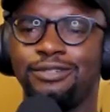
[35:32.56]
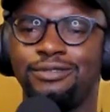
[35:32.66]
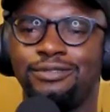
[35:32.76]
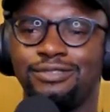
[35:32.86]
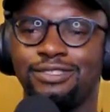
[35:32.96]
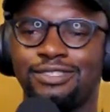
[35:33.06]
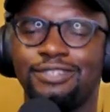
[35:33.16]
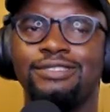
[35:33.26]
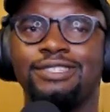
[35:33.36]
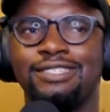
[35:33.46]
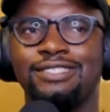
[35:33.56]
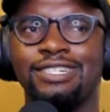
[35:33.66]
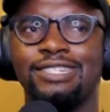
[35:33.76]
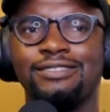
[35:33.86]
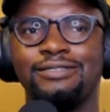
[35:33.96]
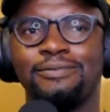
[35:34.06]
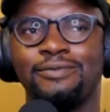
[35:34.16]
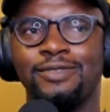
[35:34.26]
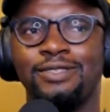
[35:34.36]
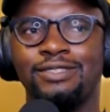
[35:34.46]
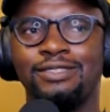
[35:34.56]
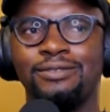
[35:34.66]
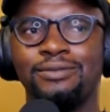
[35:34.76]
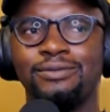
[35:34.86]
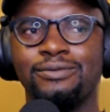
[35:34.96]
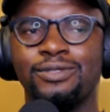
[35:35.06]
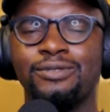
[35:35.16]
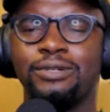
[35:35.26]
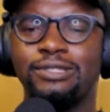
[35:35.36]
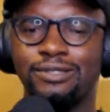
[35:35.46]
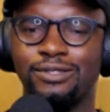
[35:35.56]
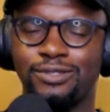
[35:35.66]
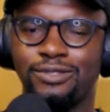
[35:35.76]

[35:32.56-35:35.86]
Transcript: cool. So it's like, so once